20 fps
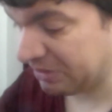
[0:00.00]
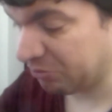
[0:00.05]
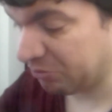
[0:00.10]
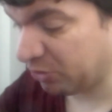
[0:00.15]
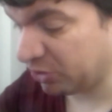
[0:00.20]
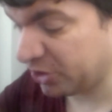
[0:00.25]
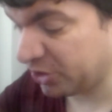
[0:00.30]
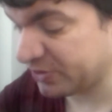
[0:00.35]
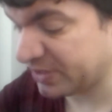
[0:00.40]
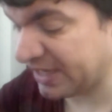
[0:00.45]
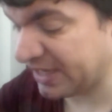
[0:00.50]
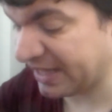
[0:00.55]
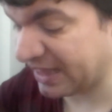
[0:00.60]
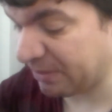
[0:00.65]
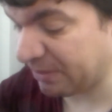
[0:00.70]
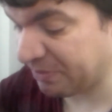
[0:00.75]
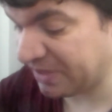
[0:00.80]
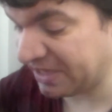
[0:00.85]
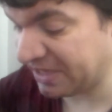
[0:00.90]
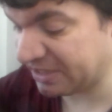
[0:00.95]
We'll use a little
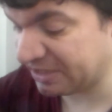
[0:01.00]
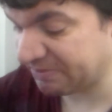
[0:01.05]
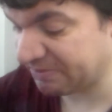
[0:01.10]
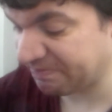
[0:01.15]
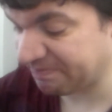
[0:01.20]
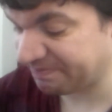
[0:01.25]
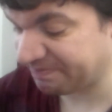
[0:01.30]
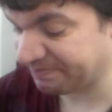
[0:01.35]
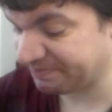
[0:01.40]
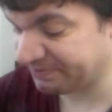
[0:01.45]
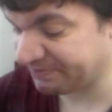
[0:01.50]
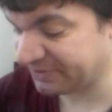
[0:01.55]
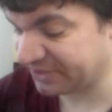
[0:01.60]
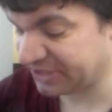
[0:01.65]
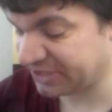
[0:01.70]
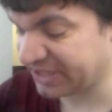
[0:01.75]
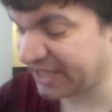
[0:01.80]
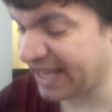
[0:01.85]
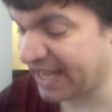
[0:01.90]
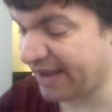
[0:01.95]
bit,
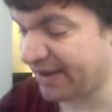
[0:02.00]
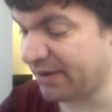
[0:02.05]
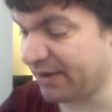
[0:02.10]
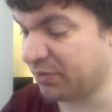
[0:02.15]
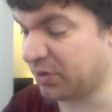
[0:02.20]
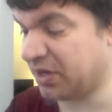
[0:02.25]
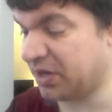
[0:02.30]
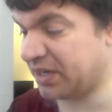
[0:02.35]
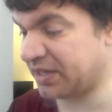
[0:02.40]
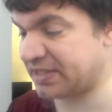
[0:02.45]
see how it works